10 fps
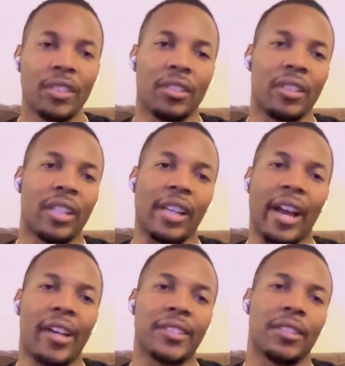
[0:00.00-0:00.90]
Oh
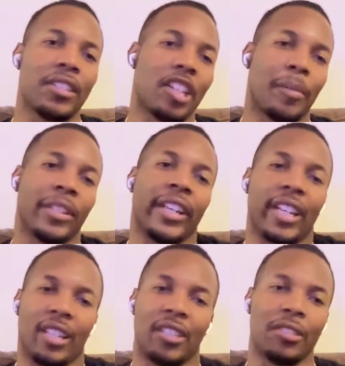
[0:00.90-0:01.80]
yeah. So but
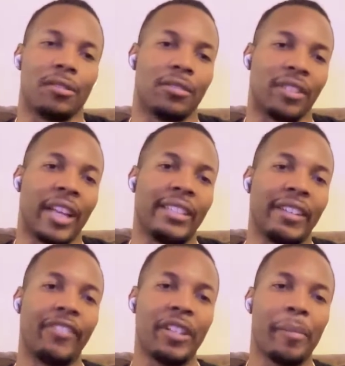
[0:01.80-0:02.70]
yeah, so that
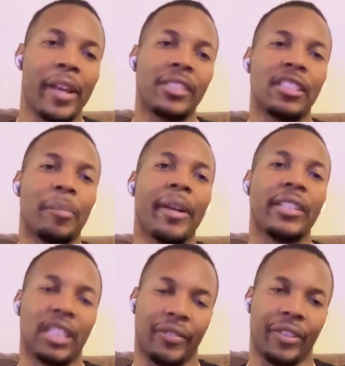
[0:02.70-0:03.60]
definitely makes a
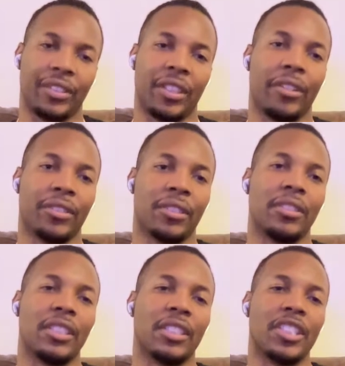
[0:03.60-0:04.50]
big difference.
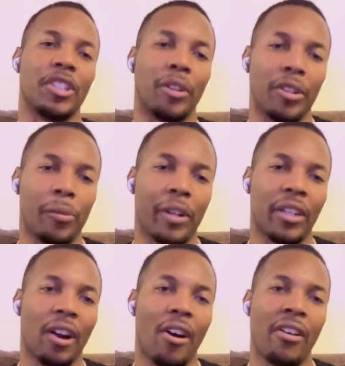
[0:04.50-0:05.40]
So just you want
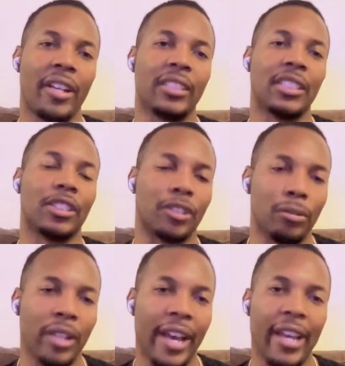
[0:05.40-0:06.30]
to go on and just
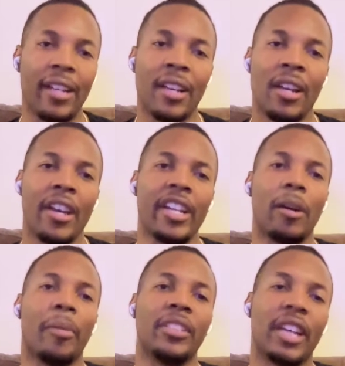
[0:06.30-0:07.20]
do that.
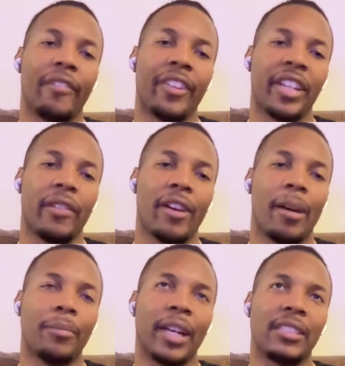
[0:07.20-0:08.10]
But definitely
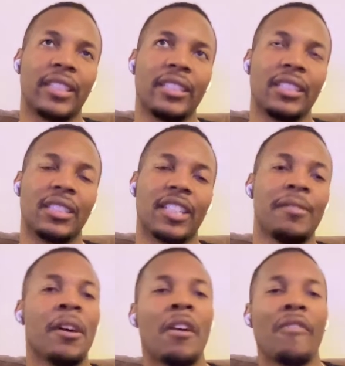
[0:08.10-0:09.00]
I say just
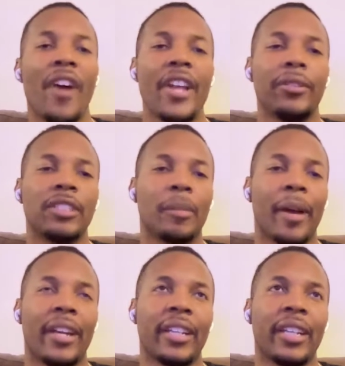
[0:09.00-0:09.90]
find you
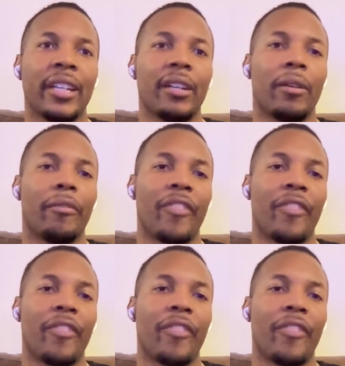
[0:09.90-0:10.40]
somebody.